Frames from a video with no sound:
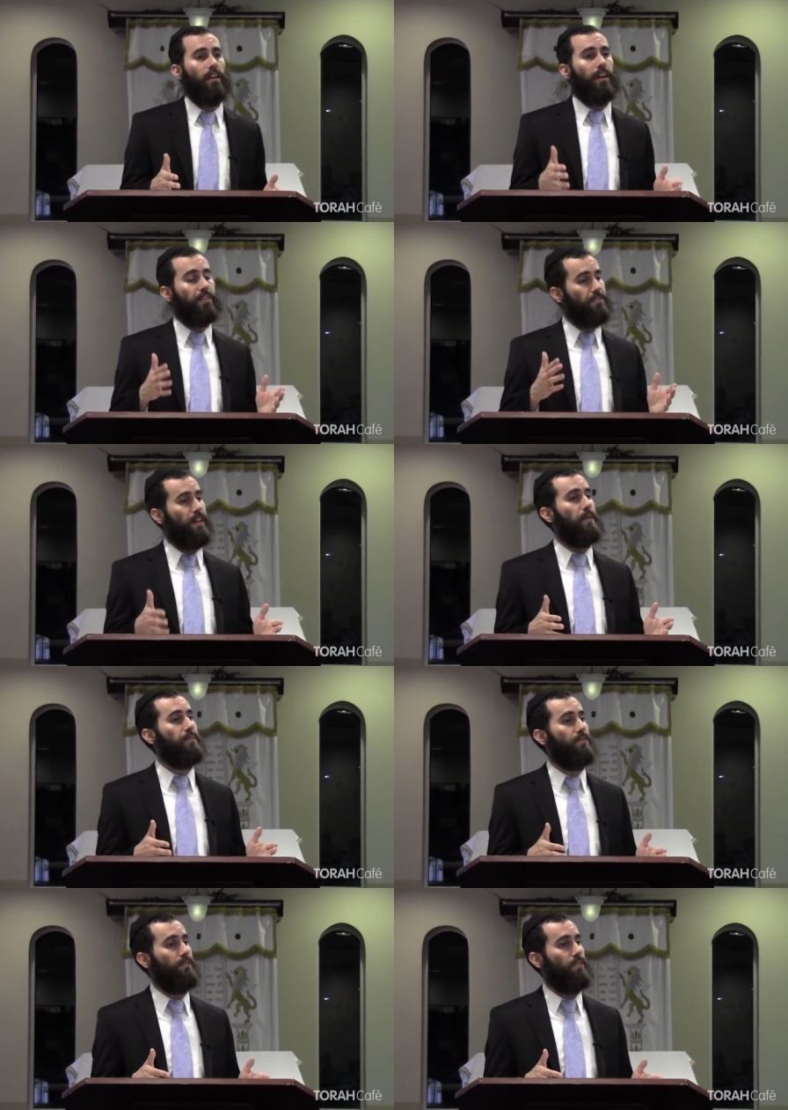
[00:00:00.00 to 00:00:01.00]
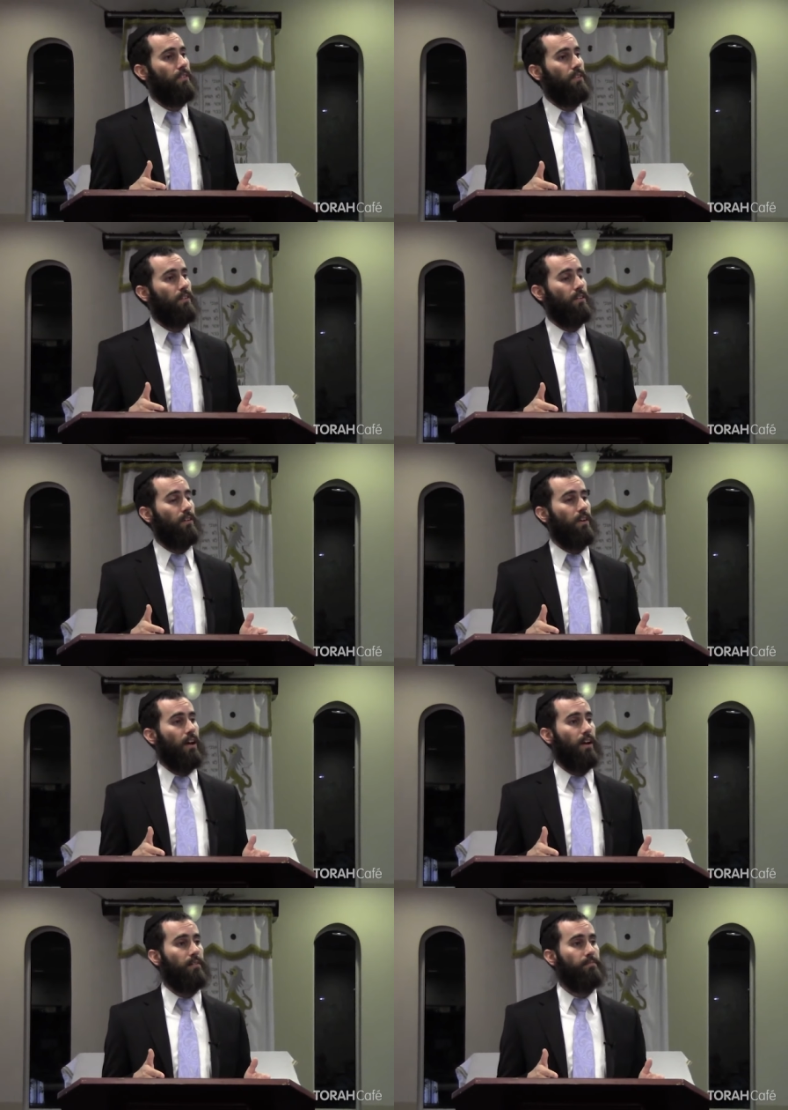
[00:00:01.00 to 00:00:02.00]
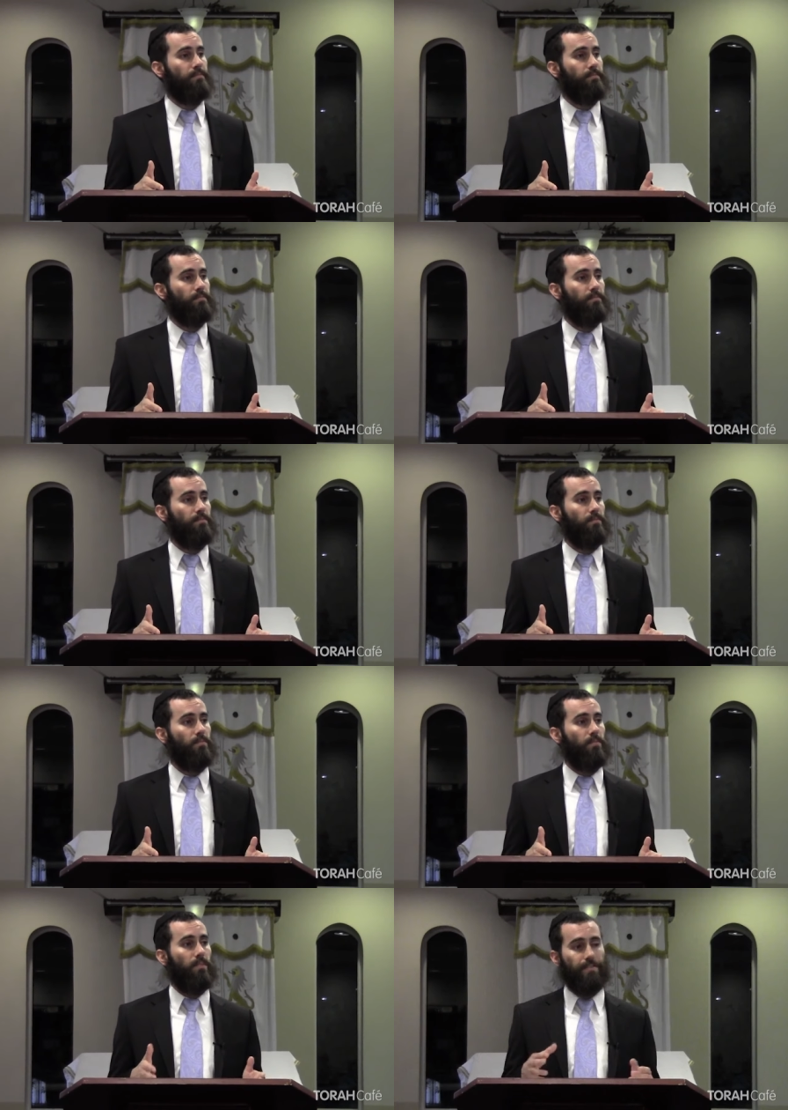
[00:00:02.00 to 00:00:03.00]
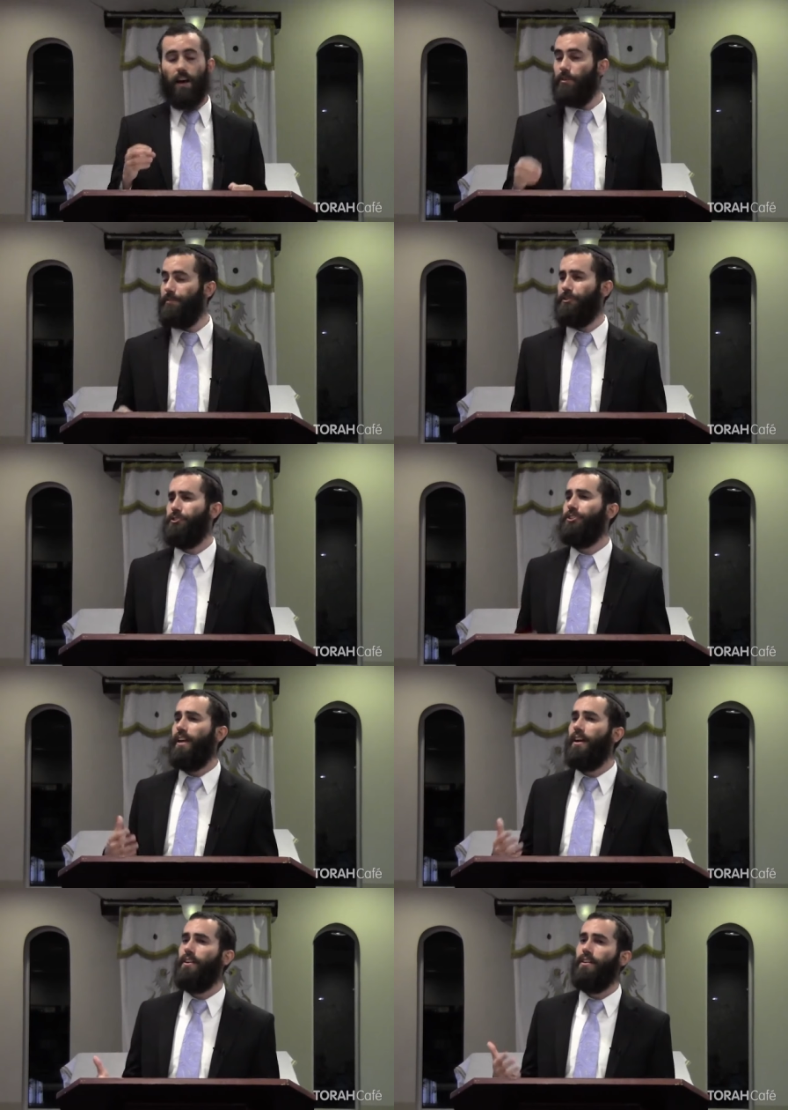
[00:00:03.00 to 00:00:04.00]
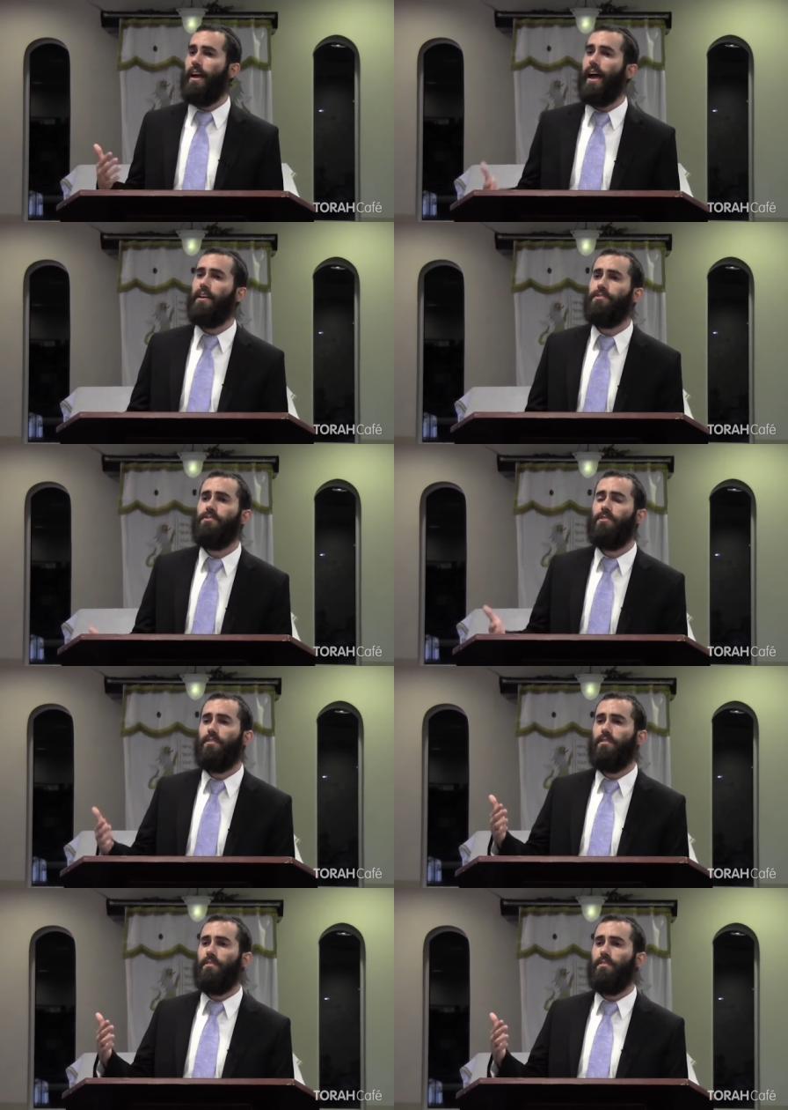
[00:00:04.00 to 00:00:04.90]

accept the founder of Christianity as